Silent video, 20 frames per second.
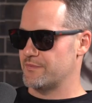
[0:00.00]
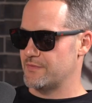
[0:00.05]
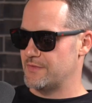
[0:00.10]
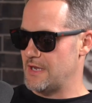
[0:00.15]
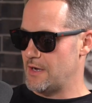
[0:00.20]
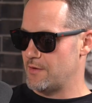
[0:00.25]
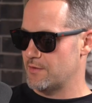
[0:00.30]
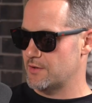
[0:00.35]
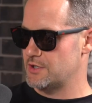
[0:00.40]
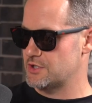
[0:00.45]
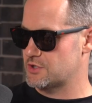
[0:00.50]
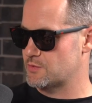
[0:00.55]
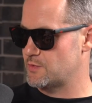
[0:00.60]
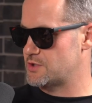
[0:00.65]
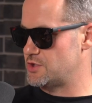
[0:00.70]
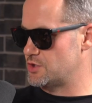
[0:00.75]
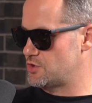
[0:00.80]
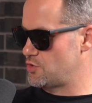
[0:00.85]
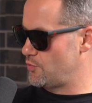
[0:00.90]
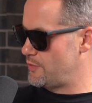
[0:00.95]
now we're gonna
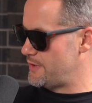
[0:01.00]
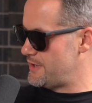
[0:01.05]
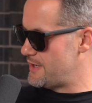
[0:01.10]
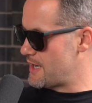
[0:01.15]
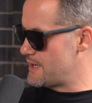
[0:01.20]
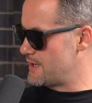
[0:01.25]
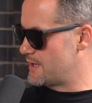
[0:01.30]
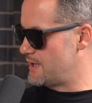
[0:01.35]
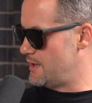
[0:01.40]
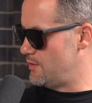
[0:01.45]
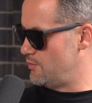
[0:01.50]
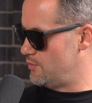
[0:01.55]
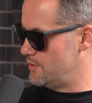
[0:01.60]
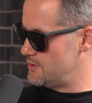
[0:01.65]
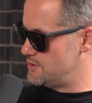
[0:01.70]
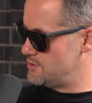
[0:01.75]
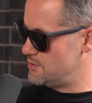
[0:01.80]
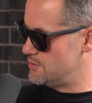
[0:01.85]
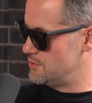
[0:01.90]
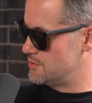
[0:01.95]
switch it to weed etiquette. What
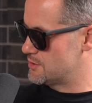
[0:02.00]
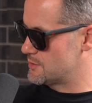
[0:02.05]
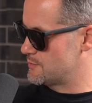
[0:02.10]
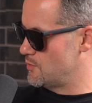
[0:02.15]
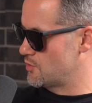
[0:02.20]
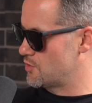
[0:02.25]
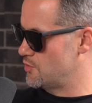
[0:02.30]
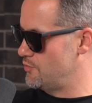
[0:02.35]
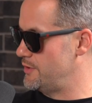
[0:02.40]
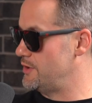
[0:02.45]
is your smoking